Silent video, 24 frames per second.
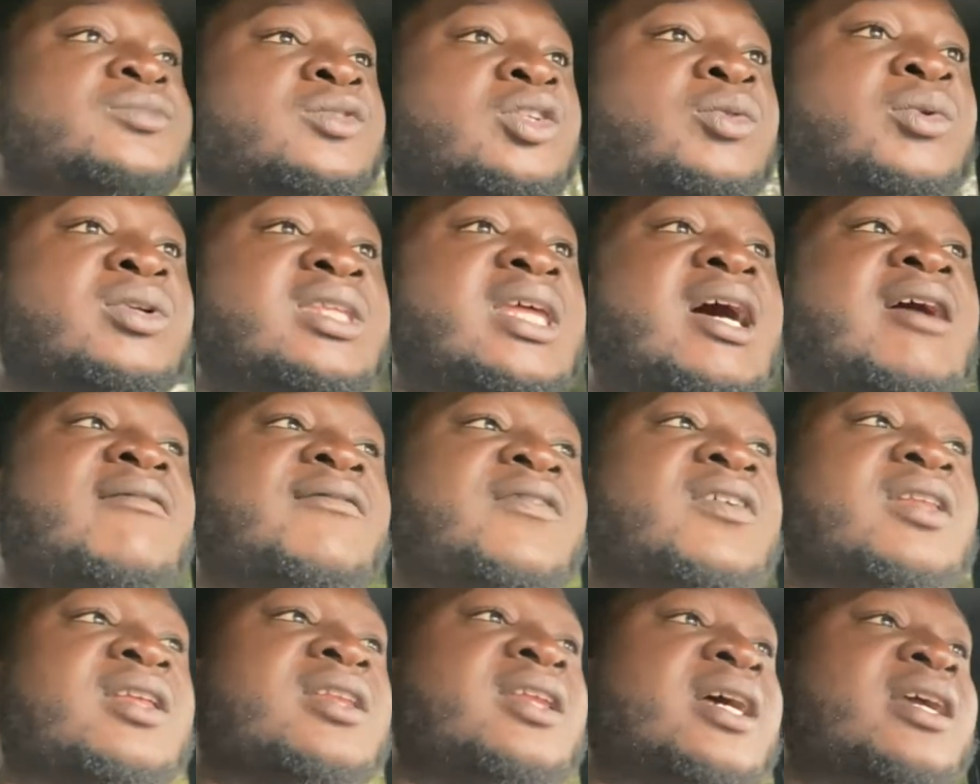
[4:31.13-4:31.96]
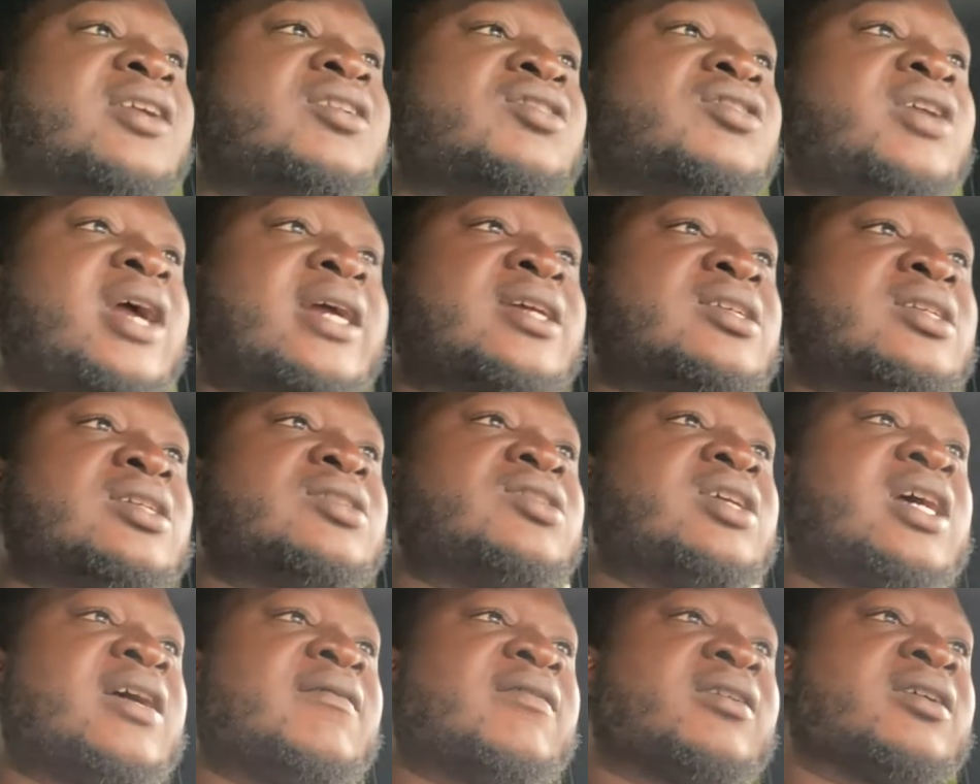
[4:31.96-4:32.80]
without feeling like you're actually
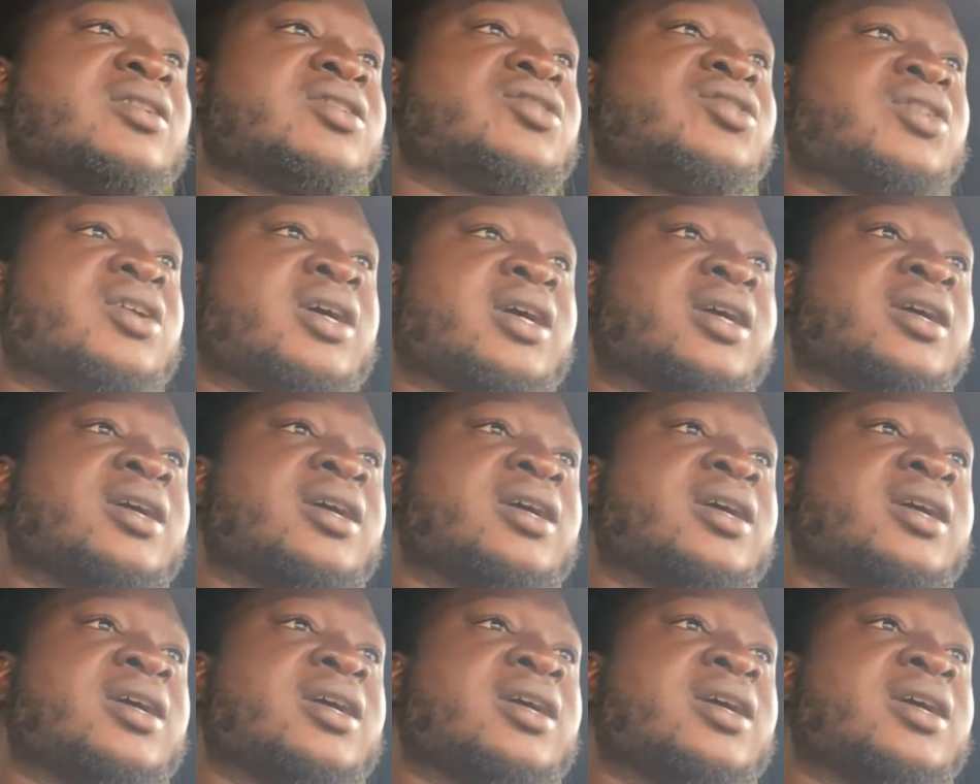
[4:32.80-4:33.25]
driving a truck,